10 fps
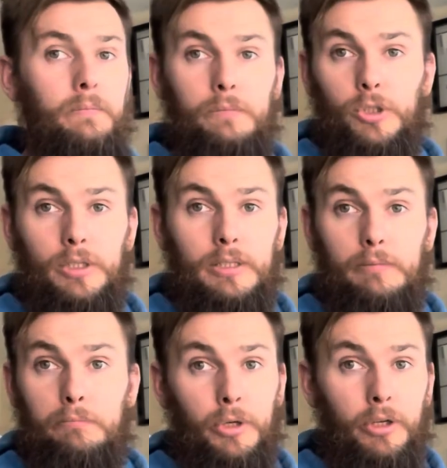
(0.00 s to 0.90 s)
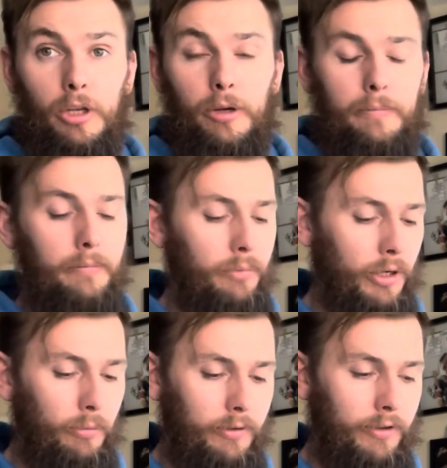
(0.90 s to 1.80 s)
Just bundle up, put
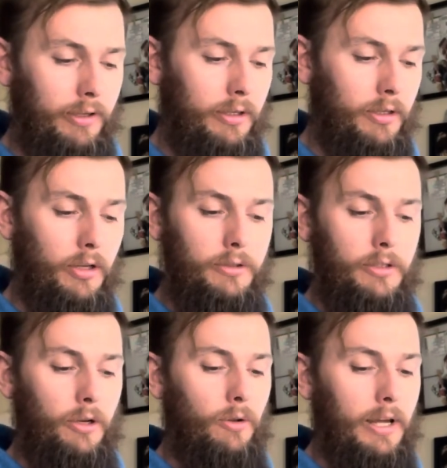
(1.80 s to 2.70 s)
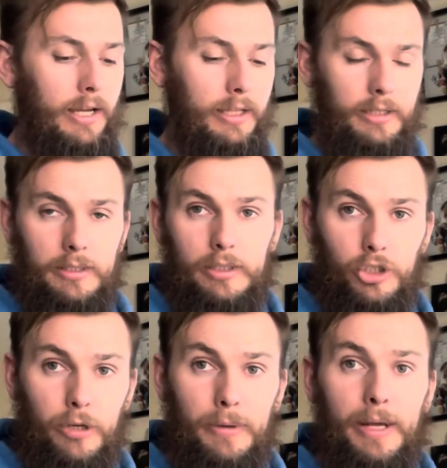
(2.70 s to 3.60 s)
it with your console, and then
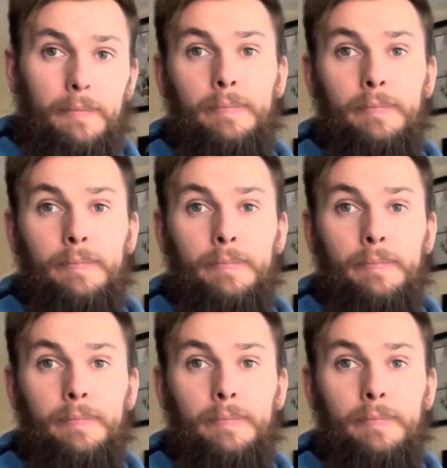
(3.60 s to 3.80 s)
ship it out.